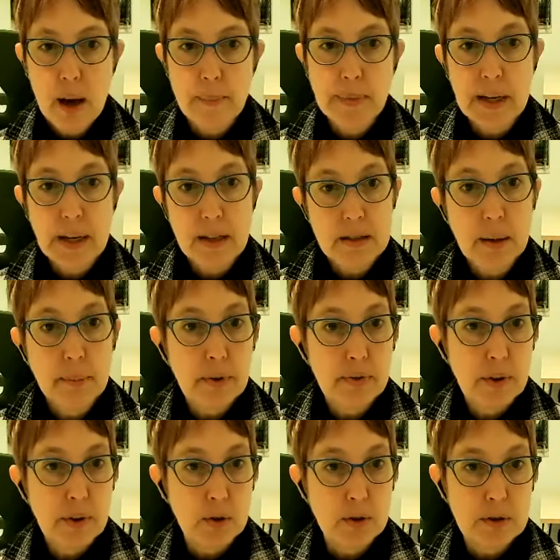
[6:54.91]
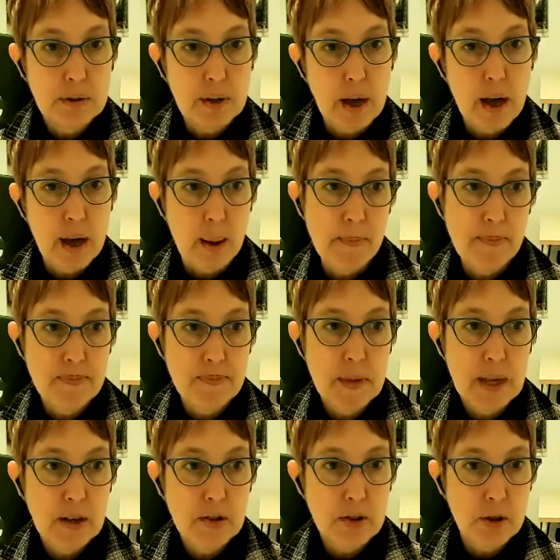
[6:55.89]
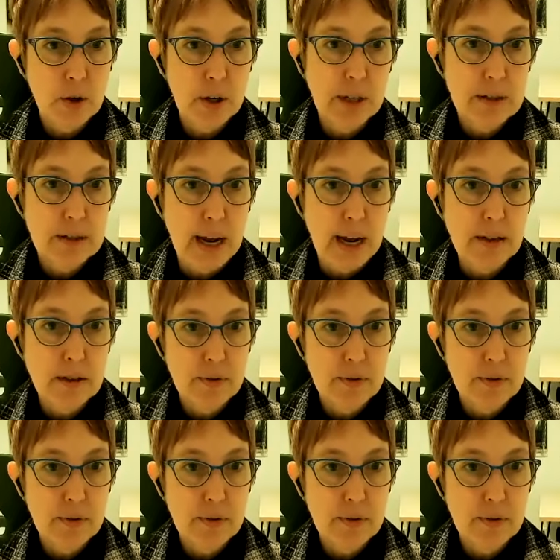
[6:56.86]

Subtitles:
get some of those historic sites